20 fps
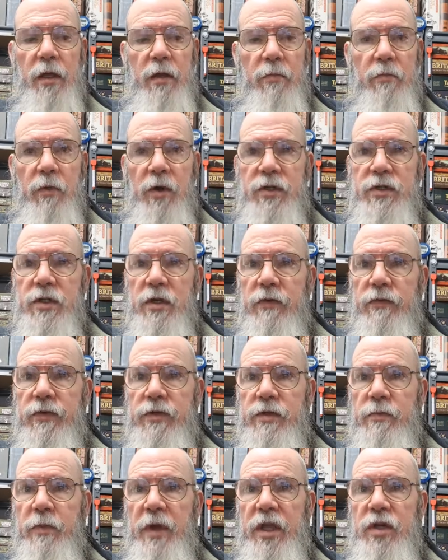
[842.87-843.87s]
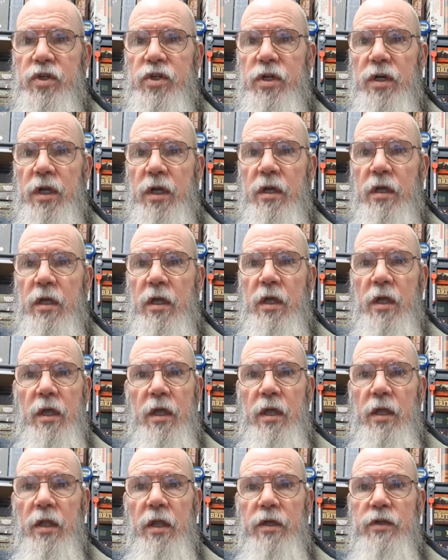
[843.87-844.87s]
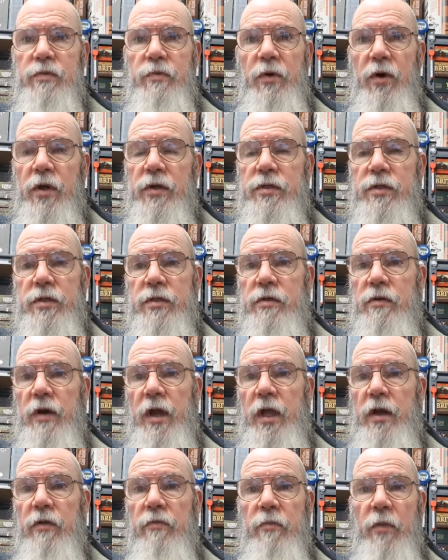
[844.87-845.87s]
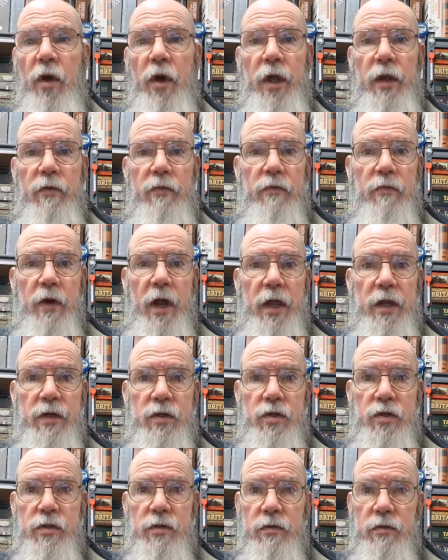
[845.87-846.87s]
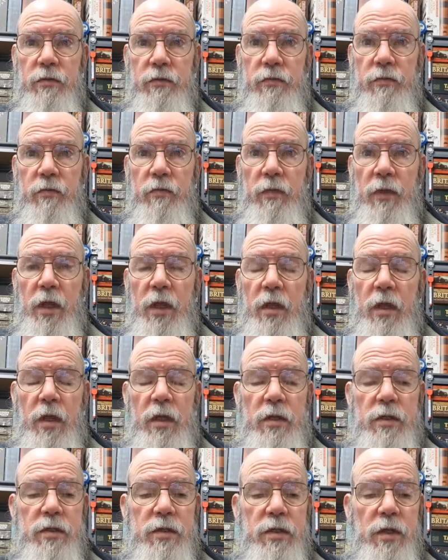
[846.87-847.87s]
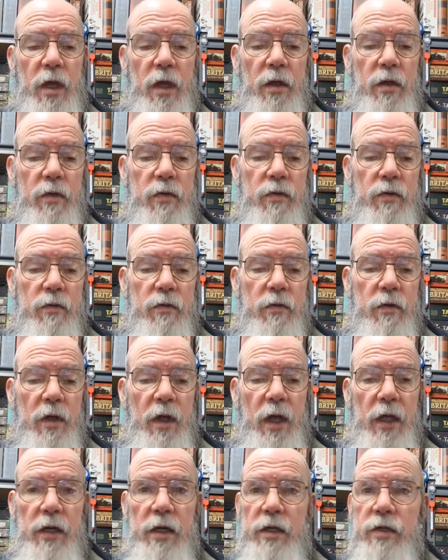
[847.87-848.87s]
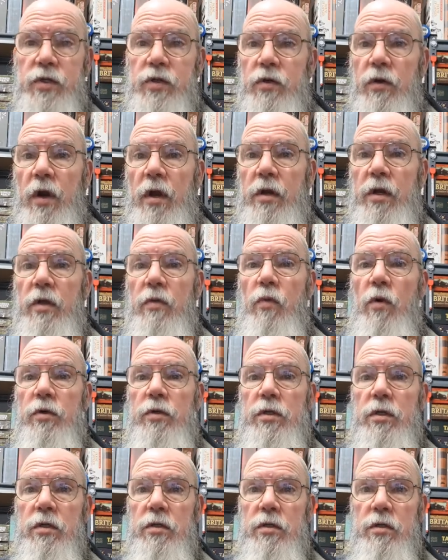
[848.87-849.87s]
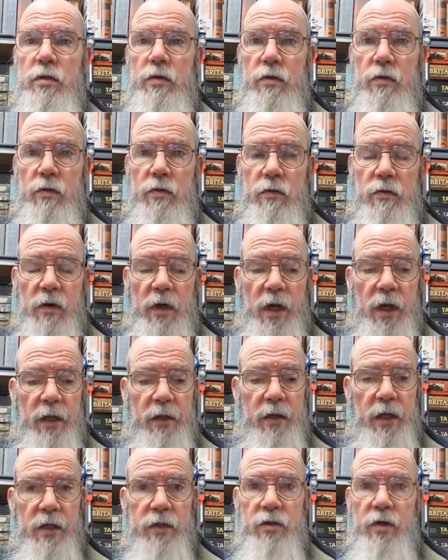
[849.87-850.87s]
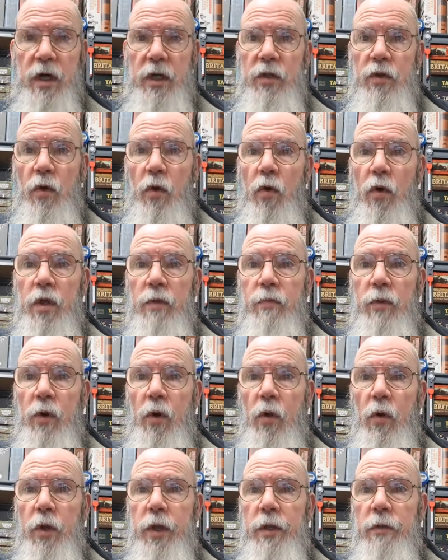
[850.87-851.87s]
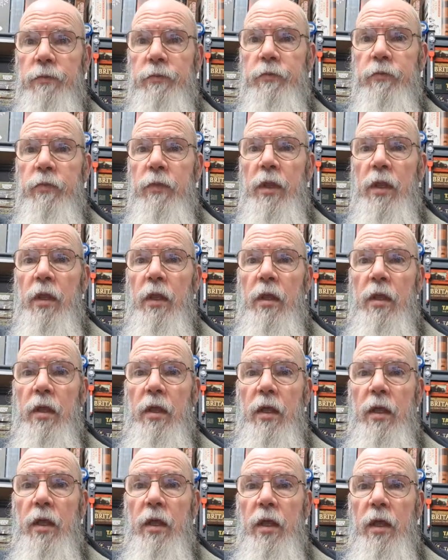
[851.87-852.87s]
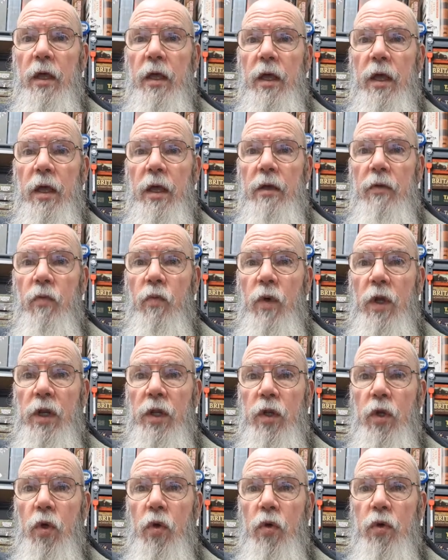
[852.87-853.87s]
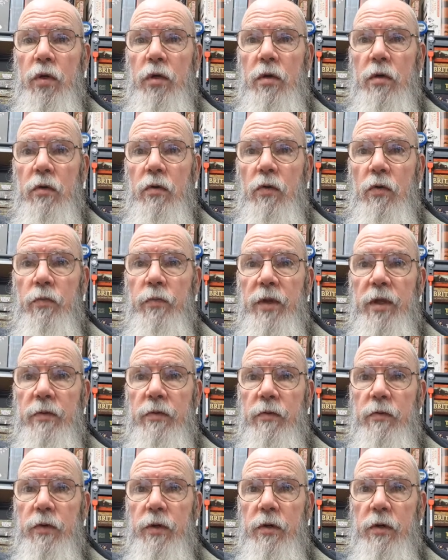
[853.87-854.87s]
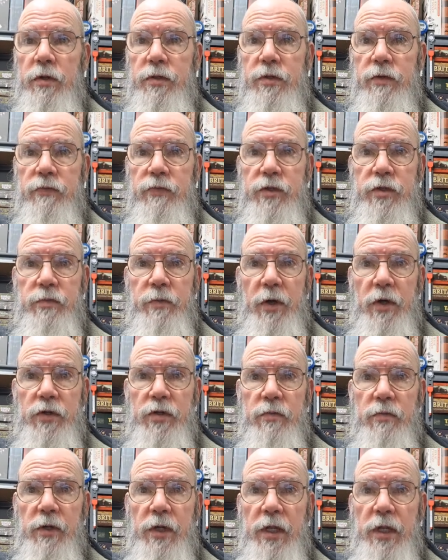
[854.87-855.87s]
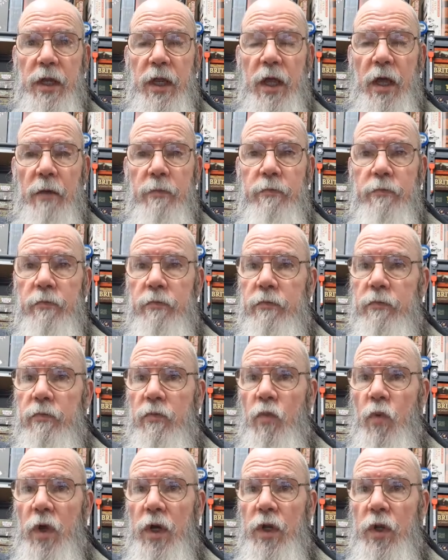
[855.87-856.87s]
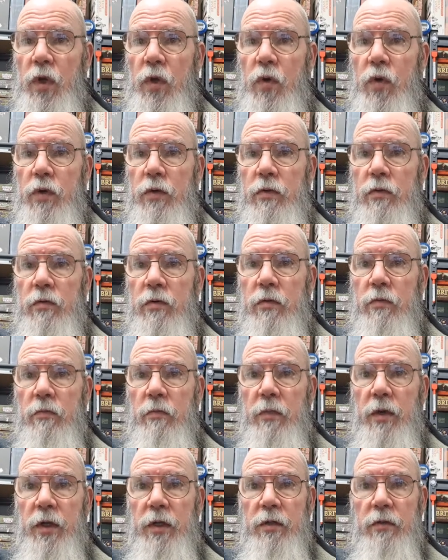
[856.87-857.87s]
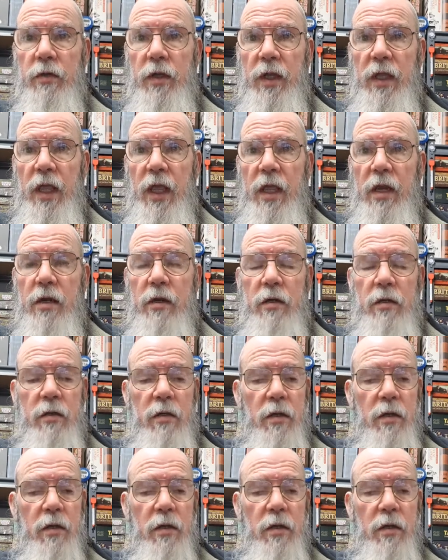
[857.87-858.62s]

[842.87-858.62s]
Myself as a pensioner, those prices are out of my range. So unless you're only wanting to attract the hoi polloi, well and good. Or people with lots of disposable income, well and good. But again,